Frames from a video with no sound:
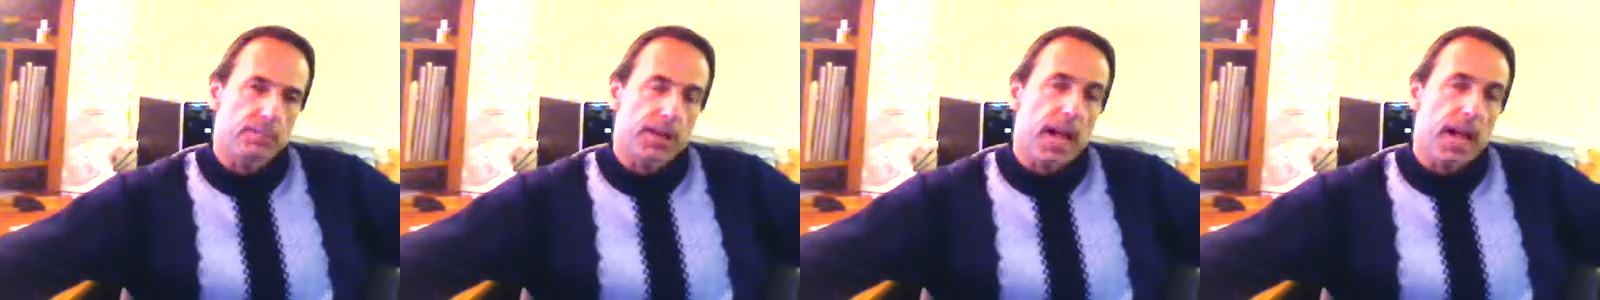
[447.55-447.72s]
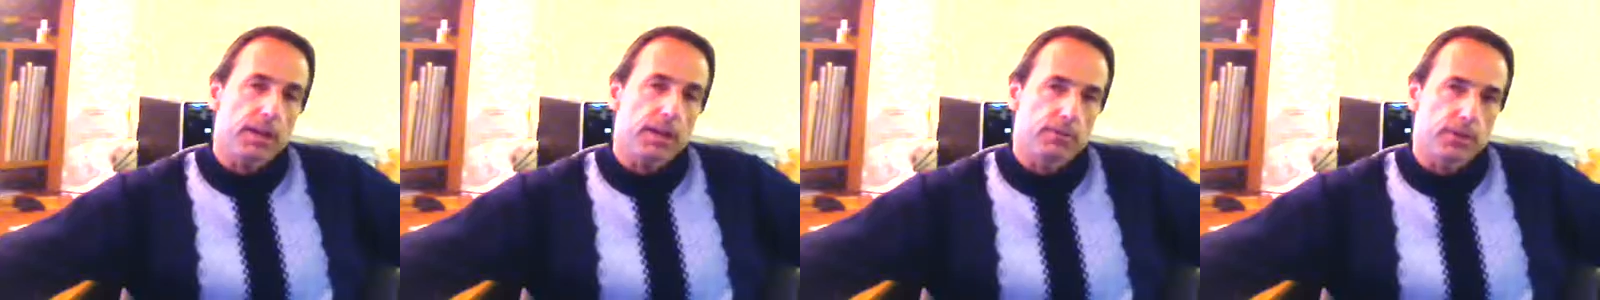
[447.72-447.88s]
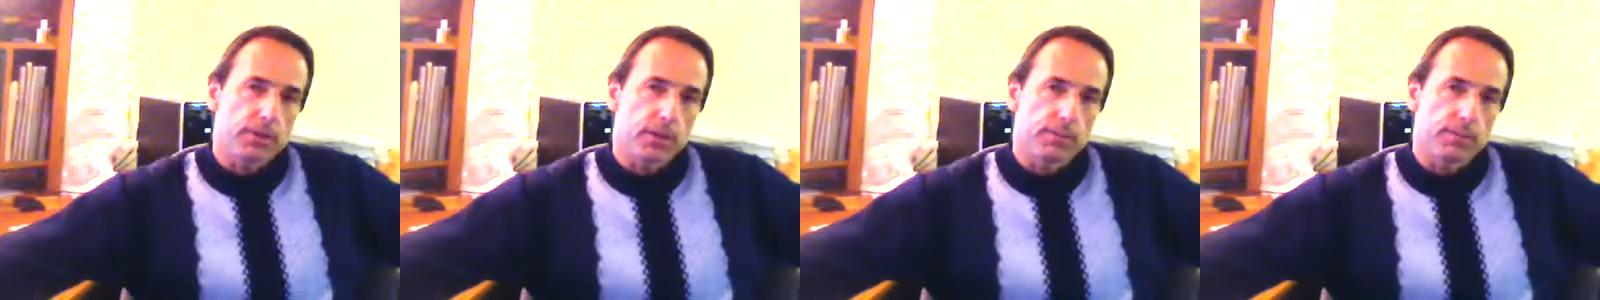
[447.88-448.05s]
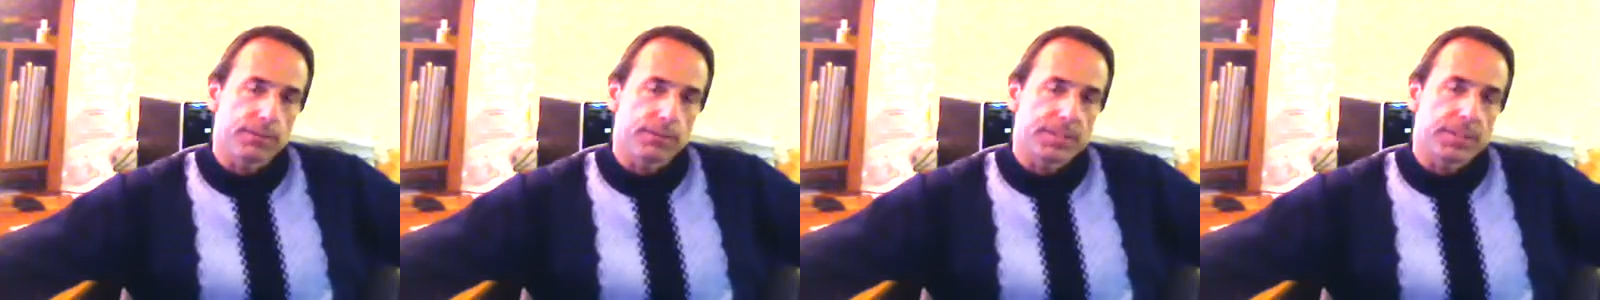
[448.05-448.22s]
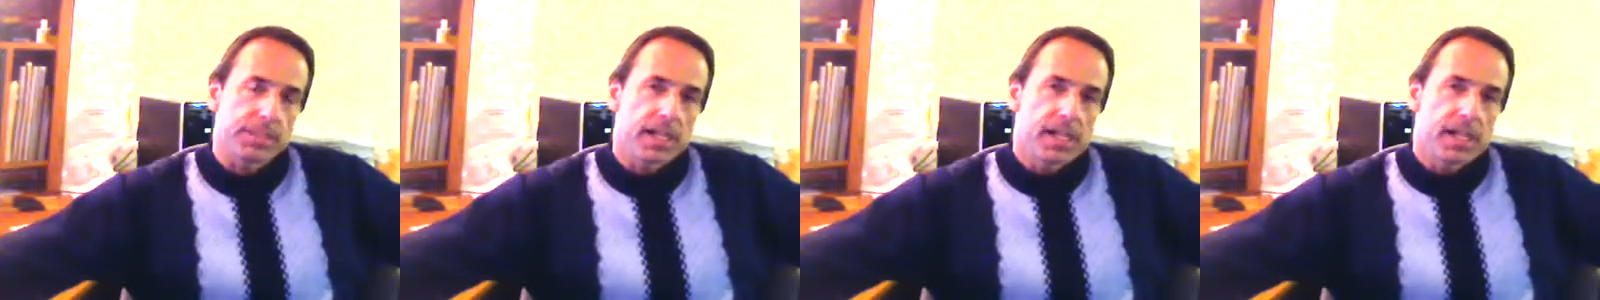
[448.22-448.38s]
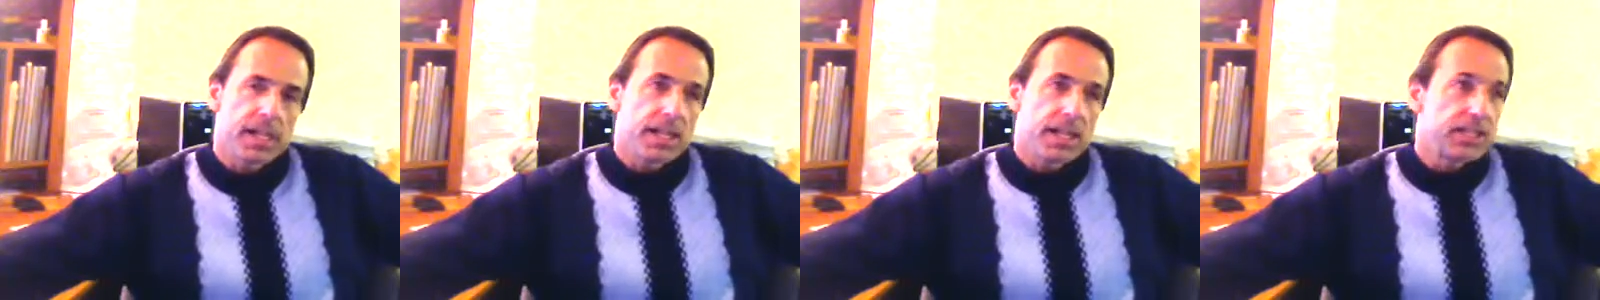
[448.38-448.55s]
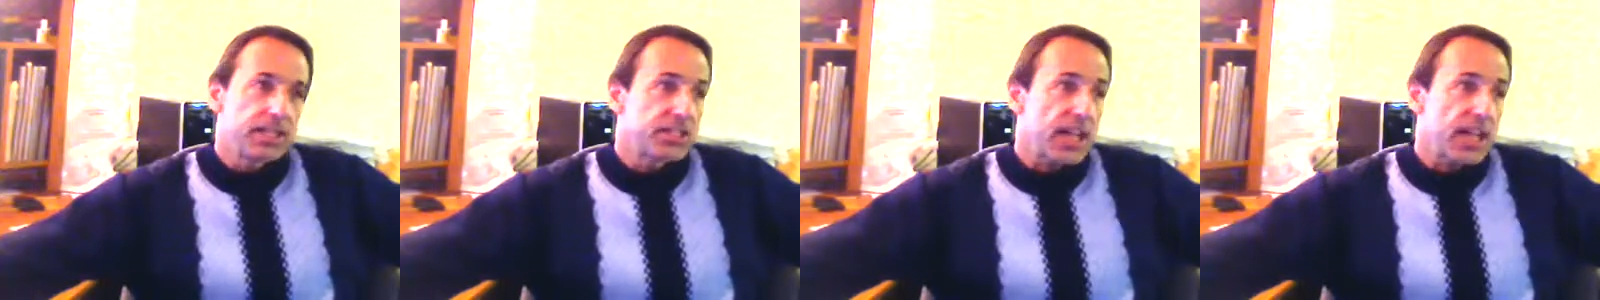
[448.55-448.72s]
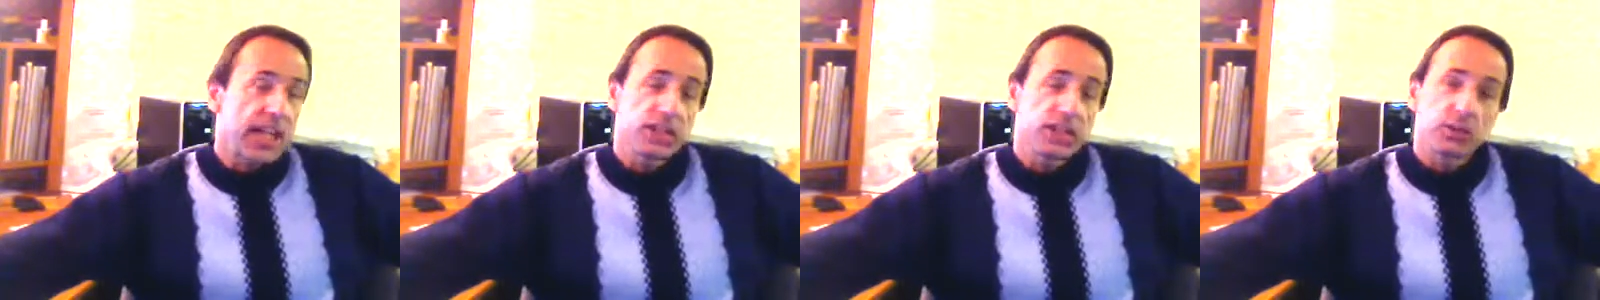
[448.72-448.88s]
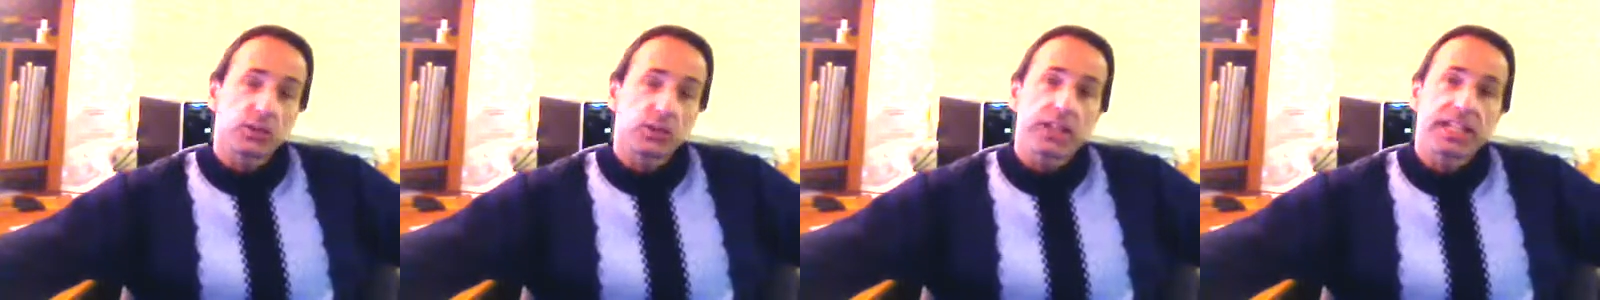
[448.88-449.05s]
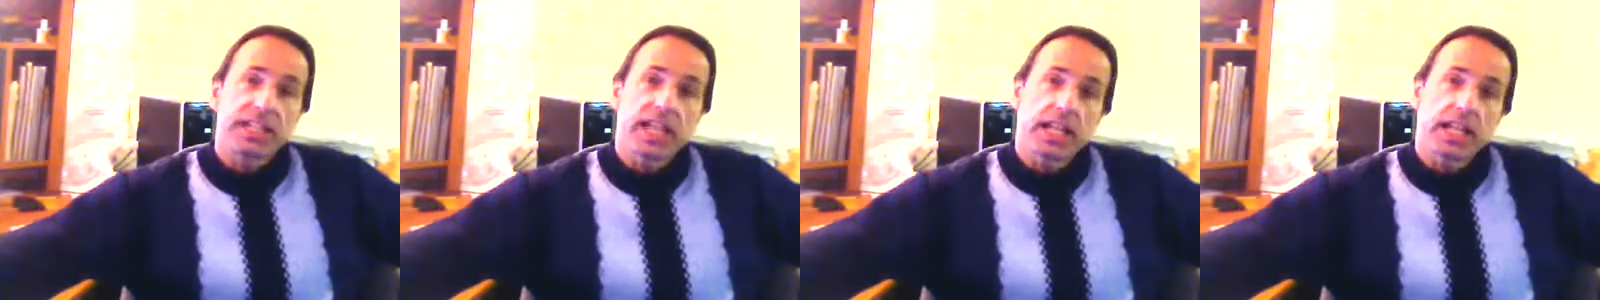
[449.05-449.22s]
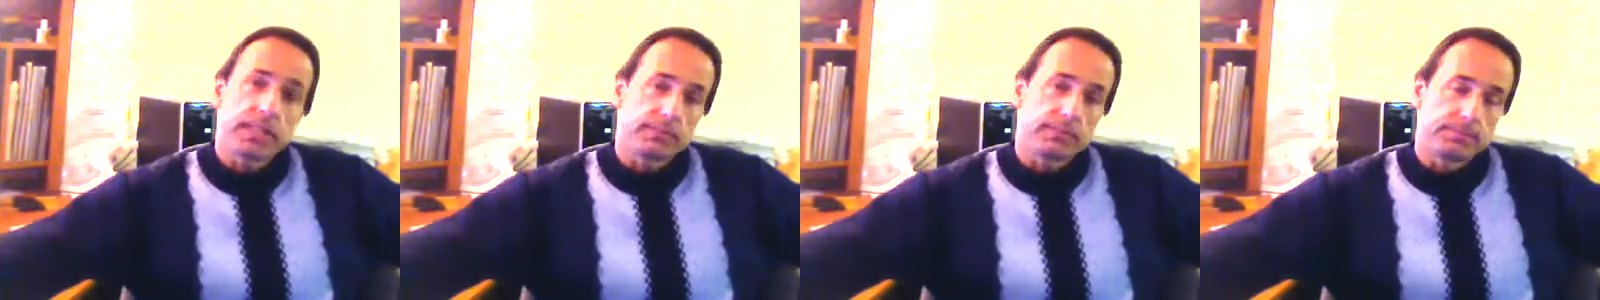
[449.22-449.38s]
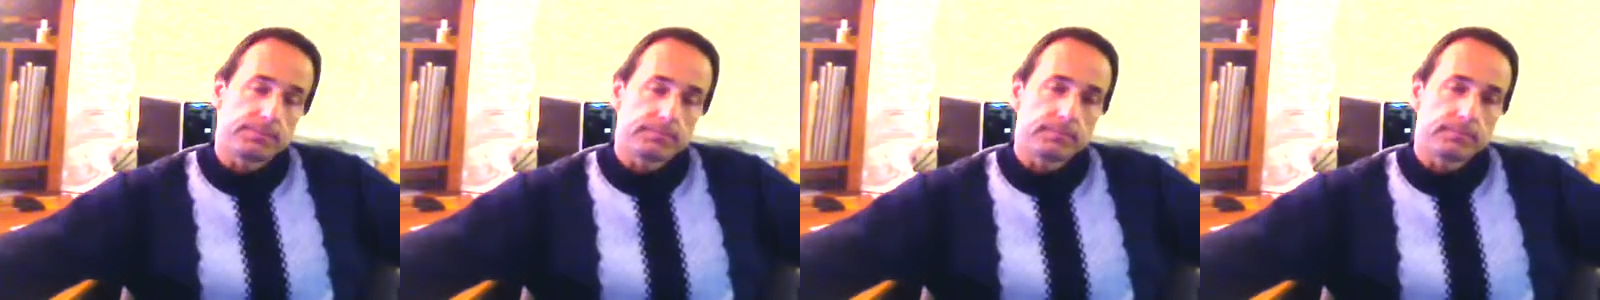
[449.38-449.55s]
microbes to actually
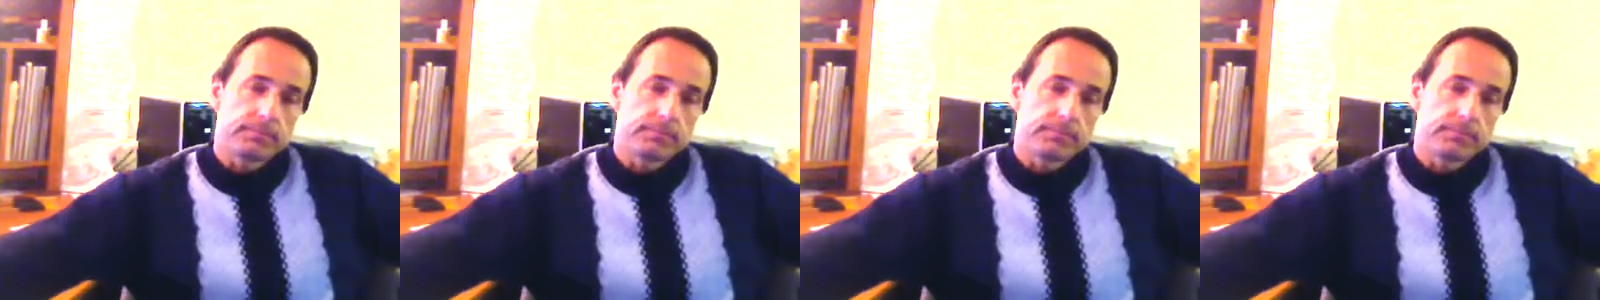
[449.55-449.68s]
kill them.